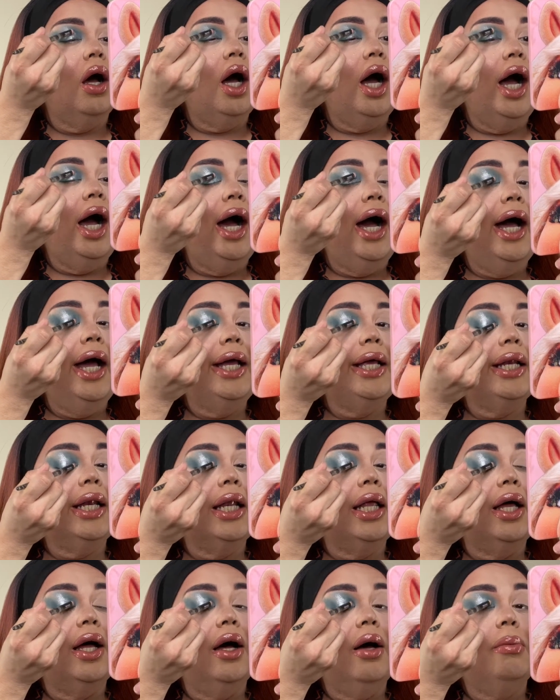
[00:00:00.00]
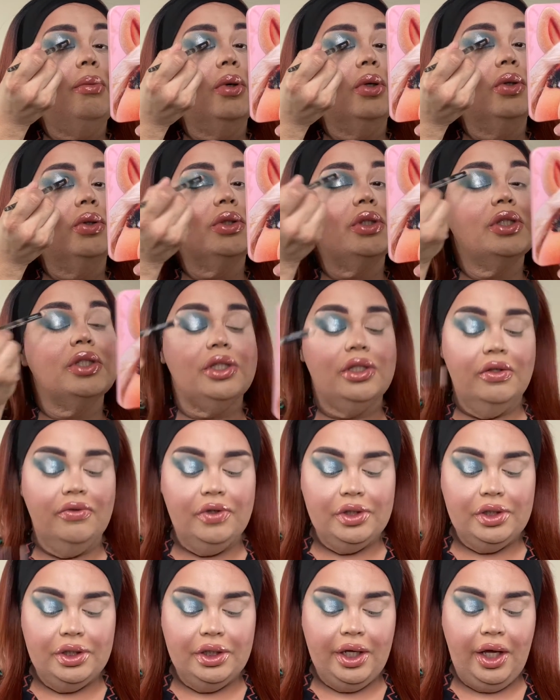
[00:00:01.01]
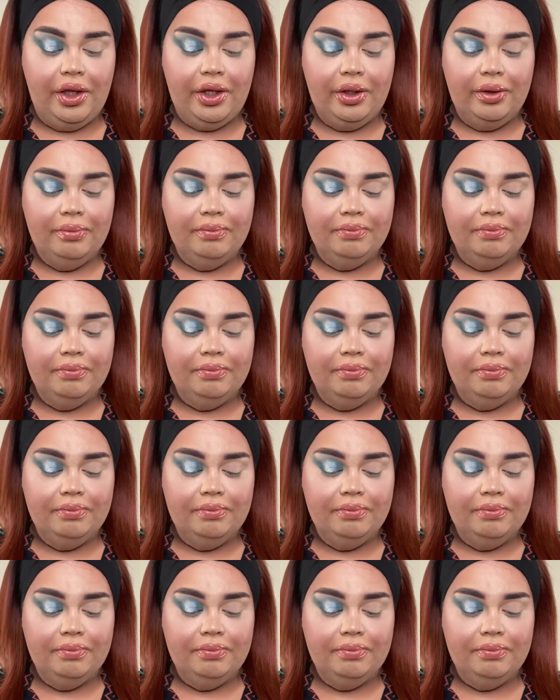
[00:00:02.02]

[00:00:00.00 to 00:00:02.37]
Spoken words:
I love blues and silvers together.